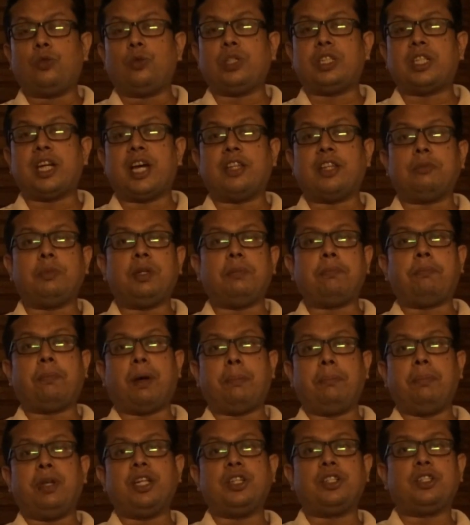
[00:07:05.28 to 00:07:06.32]
which has been
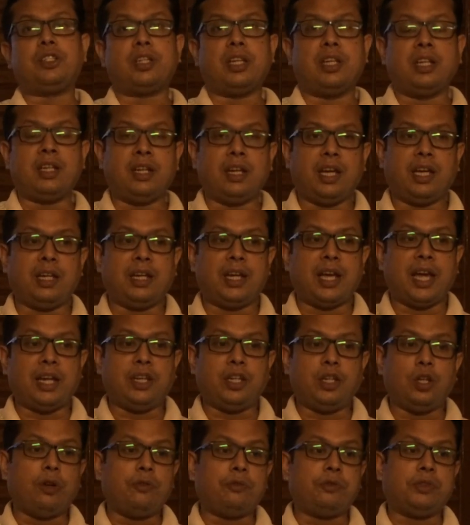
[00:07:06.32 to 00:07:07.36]
published in
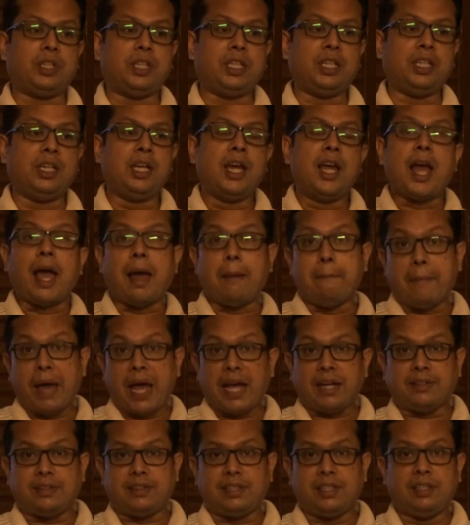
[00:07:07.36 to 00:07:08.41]
any of the
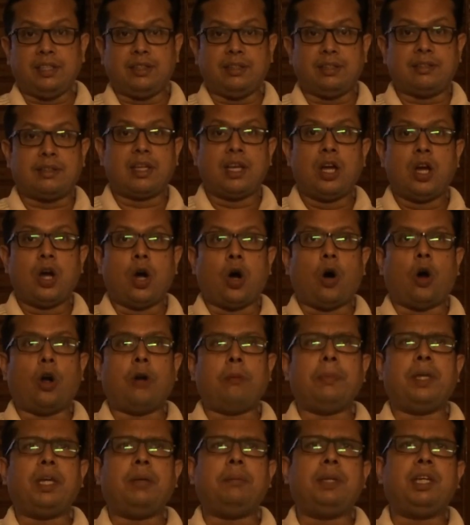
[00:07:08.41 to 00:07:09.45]
magazines, or
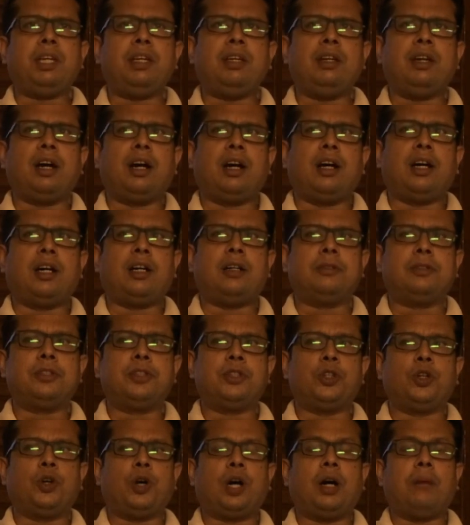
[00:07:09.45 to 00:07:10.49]
maybe
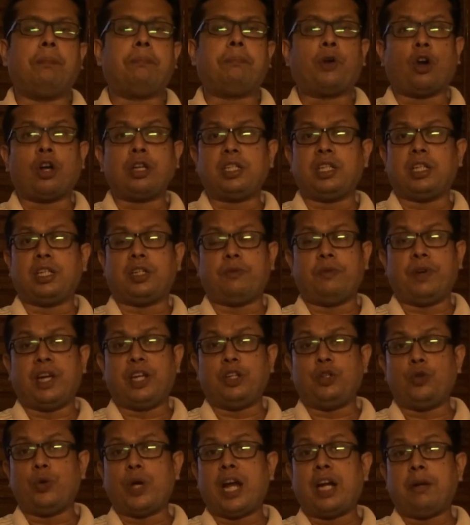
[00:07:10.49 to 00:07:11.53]
a project where
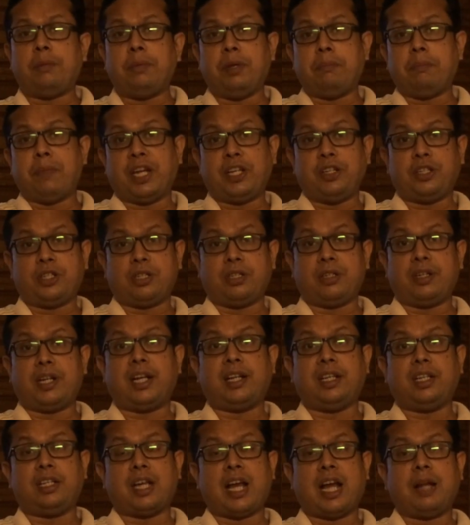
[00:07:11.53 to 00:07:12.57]
you had been mentioned
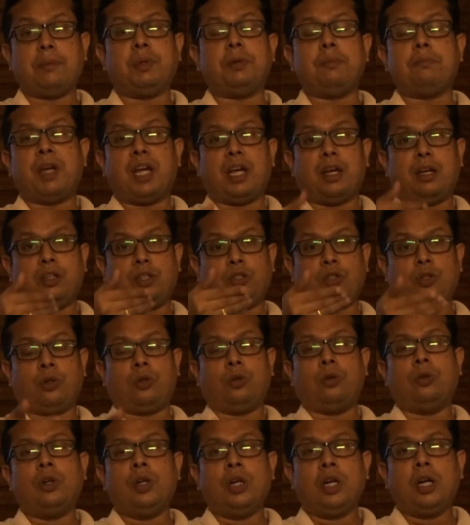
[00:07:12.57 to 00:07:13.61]
and it had been
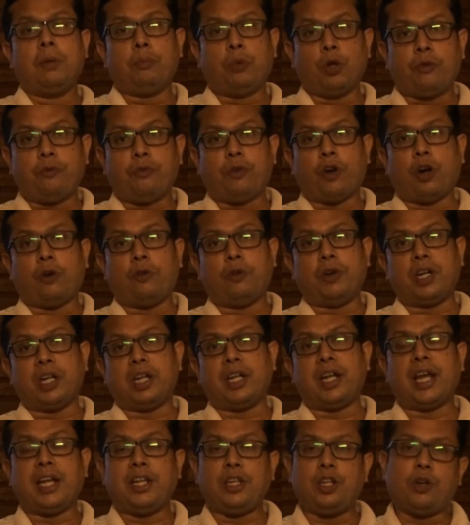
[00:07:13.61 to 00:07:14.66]
put forward in
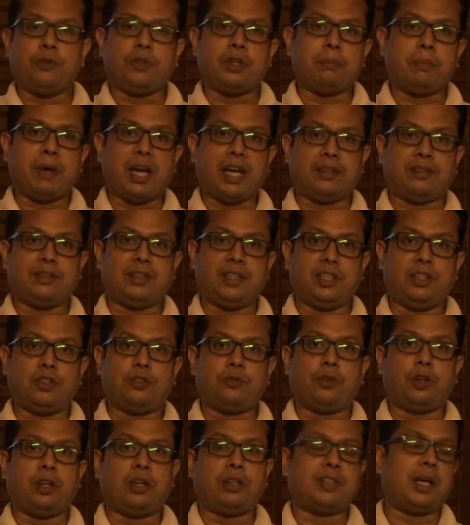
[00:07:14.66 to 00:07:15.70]
any of the magazines.
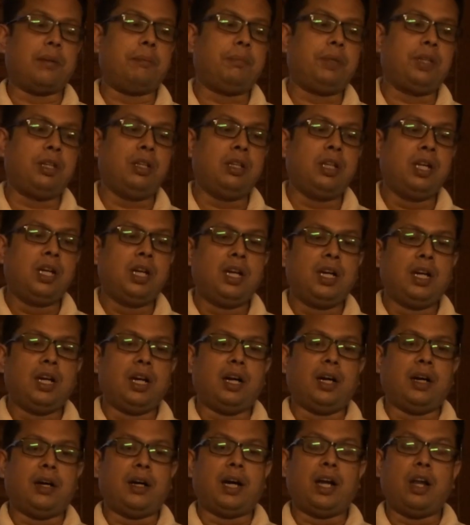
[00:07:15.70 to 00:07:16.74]
For example,
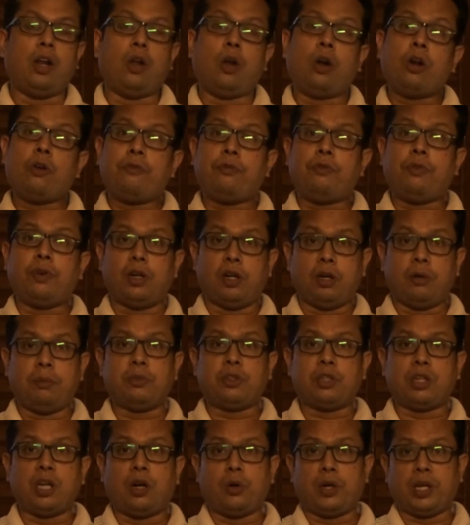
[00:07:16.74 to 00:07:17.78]
a lot of
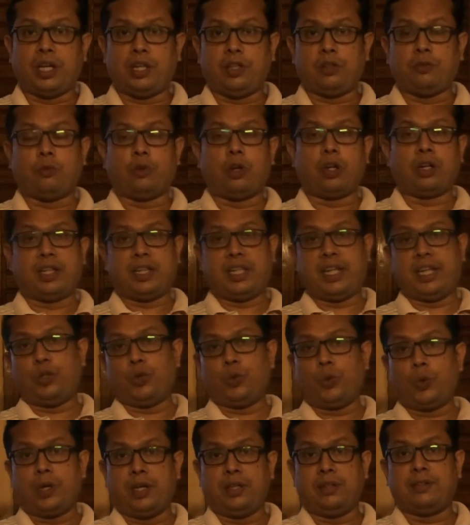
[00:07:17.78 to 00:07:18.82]
firms nowadays, what they
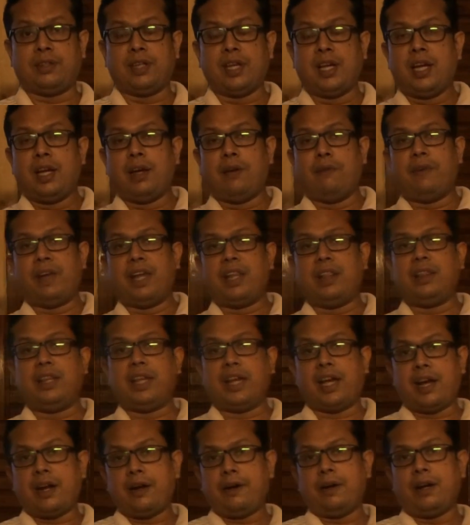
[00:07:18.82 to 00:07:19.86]
do is, when
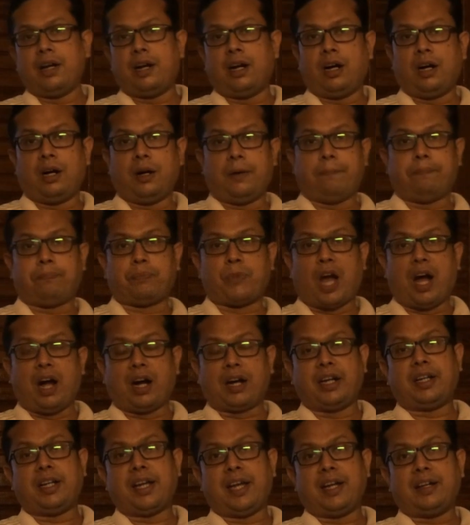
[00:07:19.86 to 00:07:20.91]
their
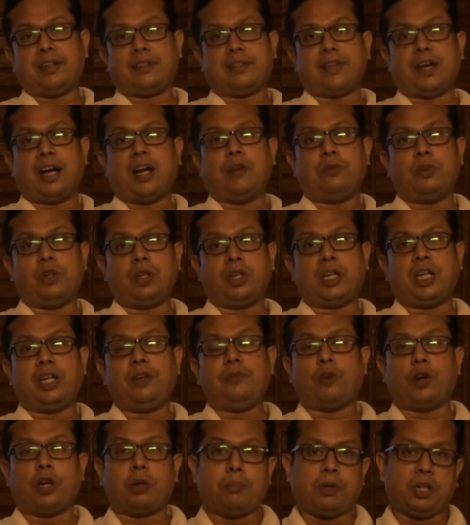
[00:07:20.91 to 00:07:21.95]
architects are working
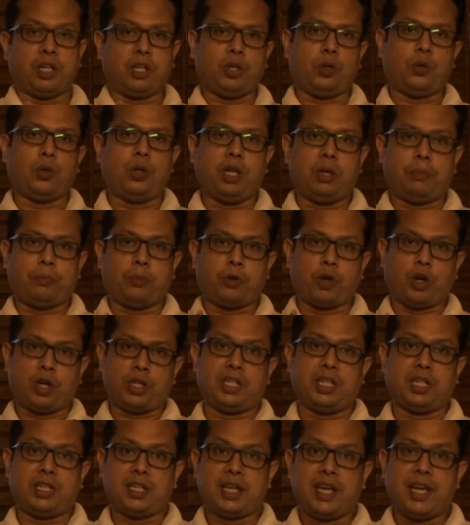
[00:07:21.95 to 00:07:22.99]
for a particular
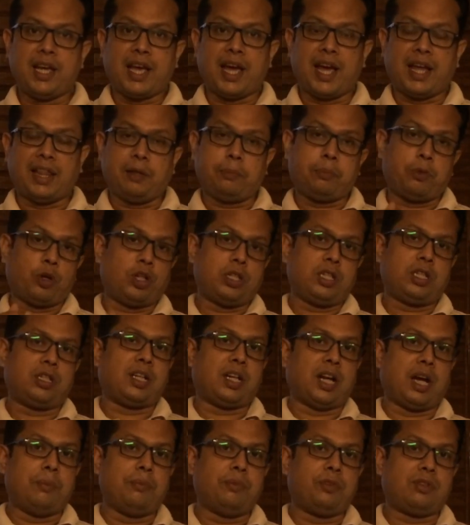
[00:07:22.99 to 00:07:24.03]
project and the project
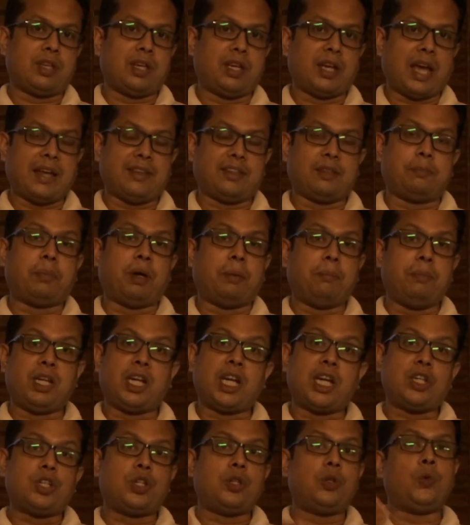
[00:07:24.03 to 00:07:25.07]
comes as a
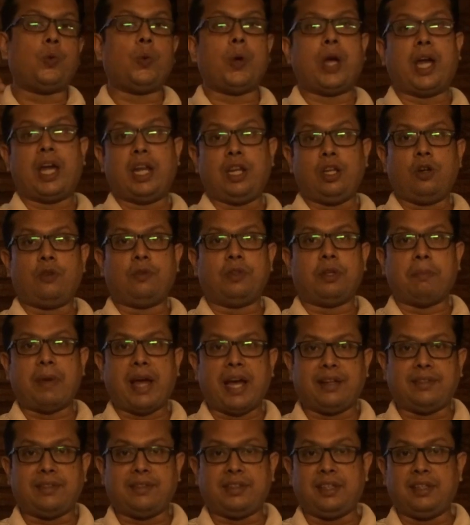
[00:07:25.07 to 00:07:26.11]
publication to any of the
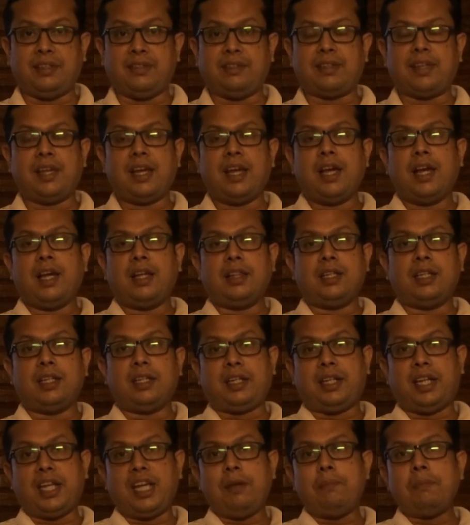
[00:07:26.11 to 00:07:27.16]
magazines, the
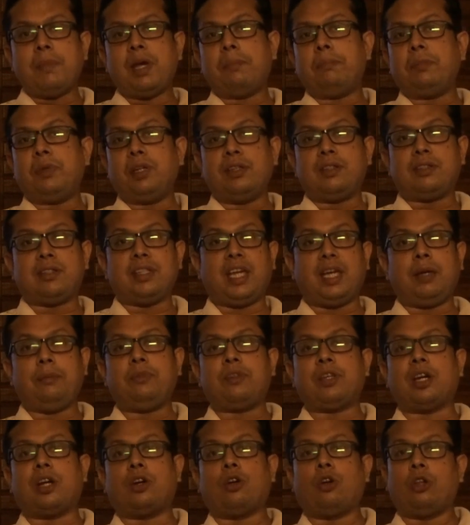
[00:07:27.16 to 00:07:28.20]
team members'
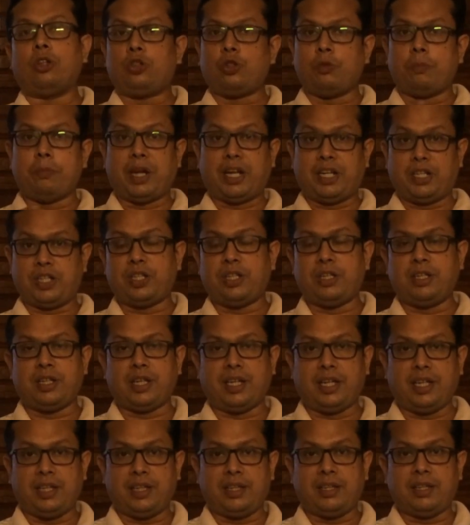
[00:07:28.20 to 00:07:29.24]
names are also mentioned
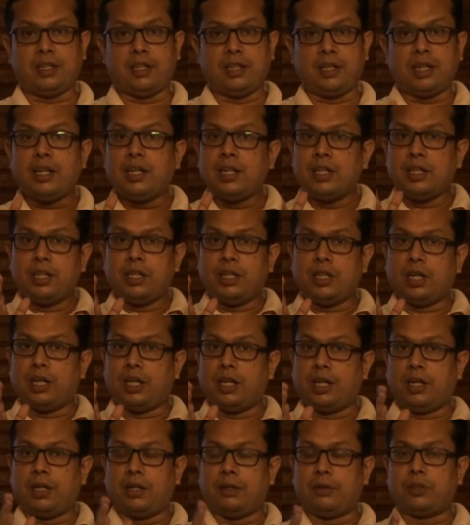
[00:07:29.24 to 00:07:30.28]
in the
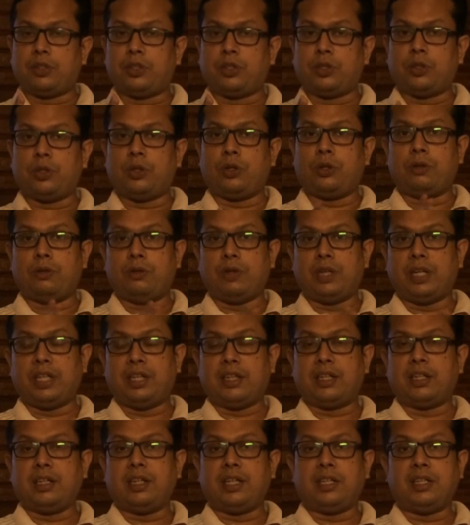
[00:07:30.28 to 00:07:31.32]

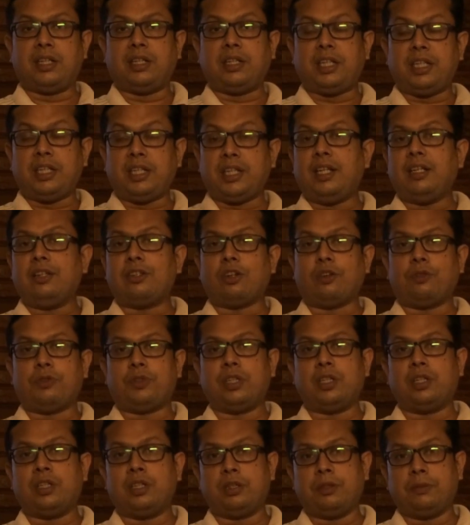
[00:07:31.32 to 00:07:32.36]
in the details of
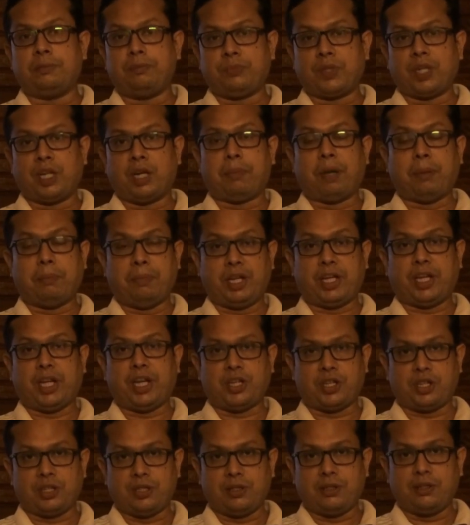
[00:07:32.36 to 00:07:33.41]
the
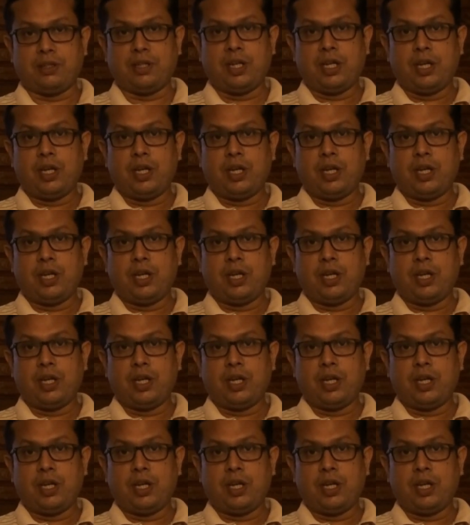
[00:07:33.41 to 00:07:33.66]
publication.